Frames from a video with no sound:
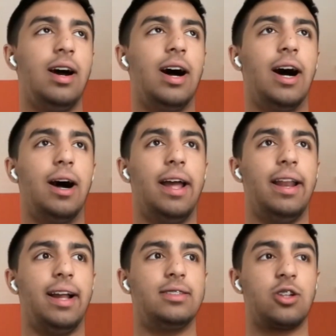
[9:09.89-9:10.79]

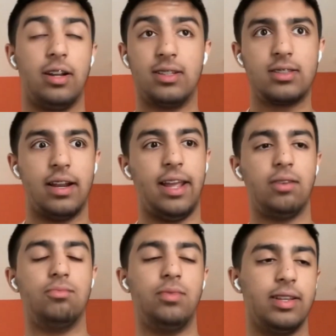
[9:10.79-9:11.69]
and I started
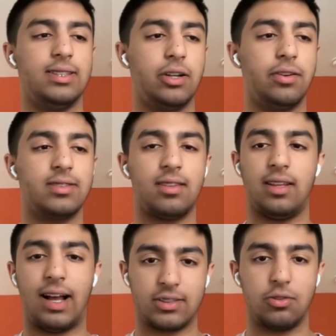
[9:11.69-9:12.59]
studying really seriously
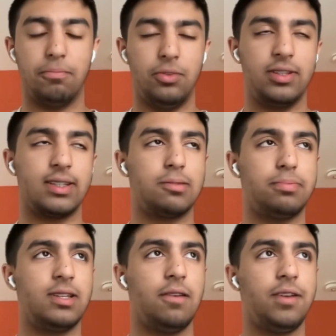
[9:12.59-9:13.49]
classical music in
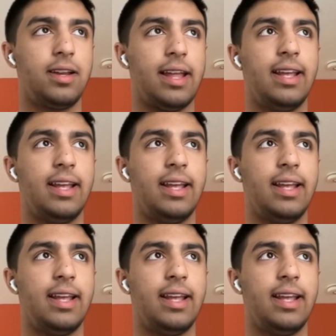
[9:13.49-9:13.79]
specific.